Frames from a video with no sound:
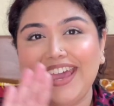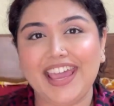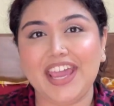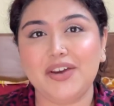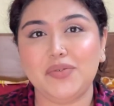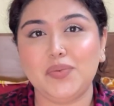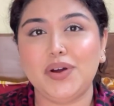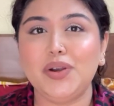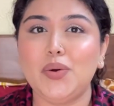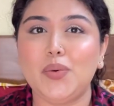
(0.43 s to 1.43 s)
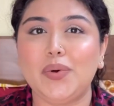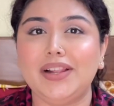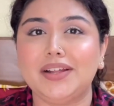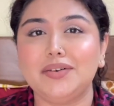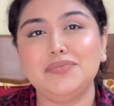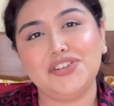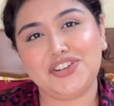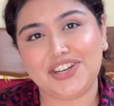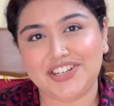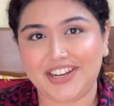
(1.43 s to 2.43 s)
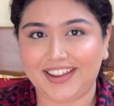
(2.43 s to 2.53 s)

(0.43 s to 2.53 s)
Hey everyone, welcome, Shreesha